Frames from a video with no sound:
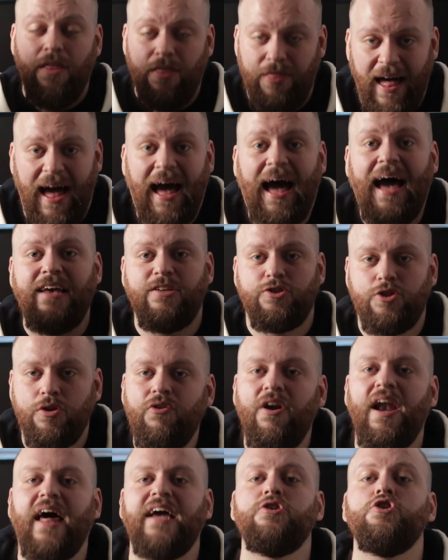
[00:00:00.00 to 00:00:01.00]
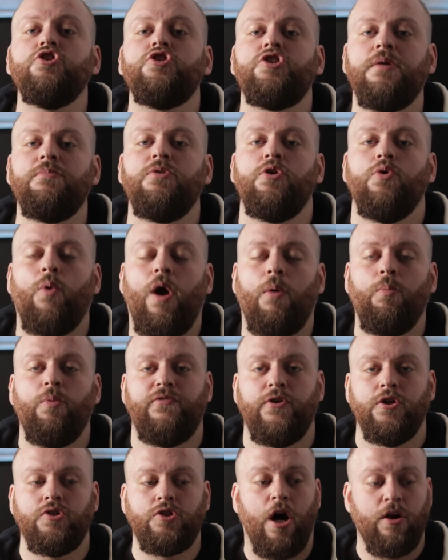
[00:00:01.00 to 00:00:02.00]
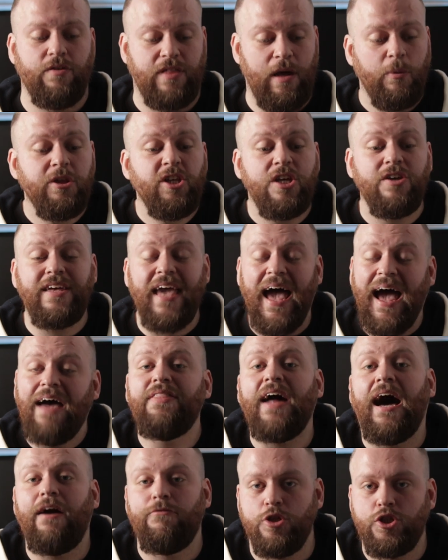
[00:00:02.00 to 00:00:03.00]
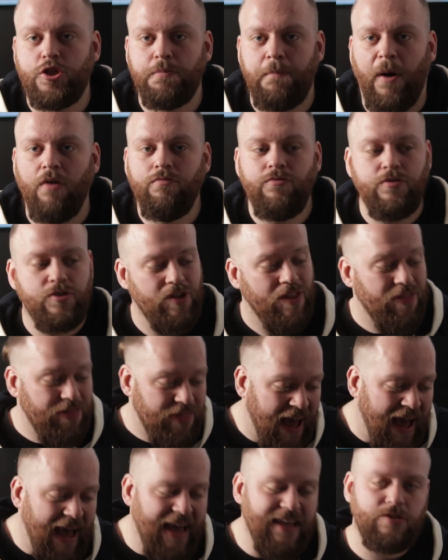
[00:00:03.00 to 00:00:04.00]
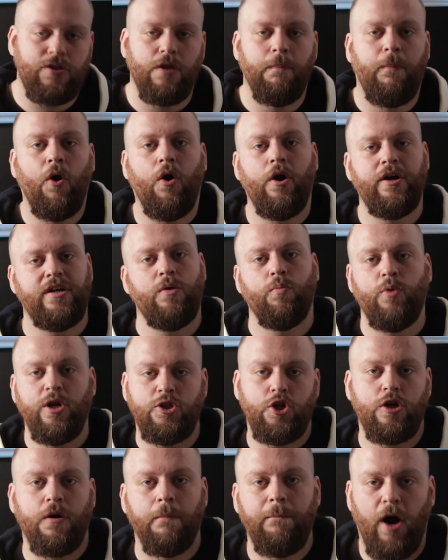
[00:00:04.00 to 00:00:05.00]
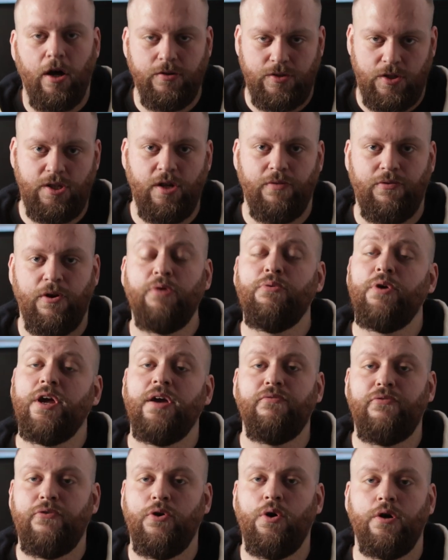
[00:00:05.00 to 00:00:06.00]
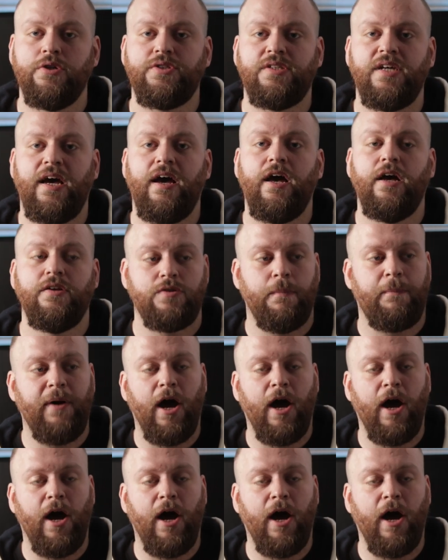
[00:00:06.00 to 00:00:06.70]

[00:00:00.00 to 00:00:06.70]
That is the relationship that you want with your dog. Then when you get that response, that is the point in which you can positively reinforce it, as